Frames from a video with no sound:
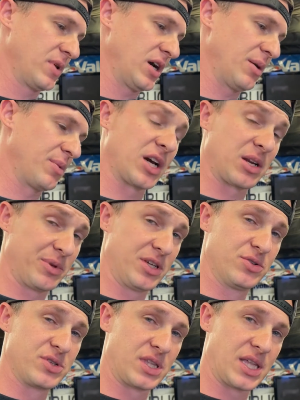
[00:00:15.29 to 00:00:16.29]
I'm not going to be
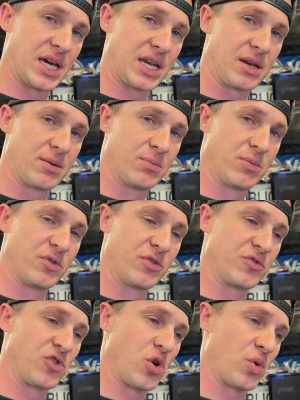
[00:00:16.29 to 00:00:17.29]
using that moving
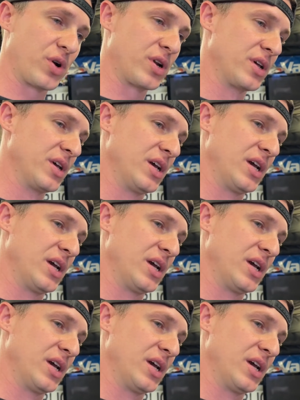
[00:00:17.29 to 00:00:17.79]
forward,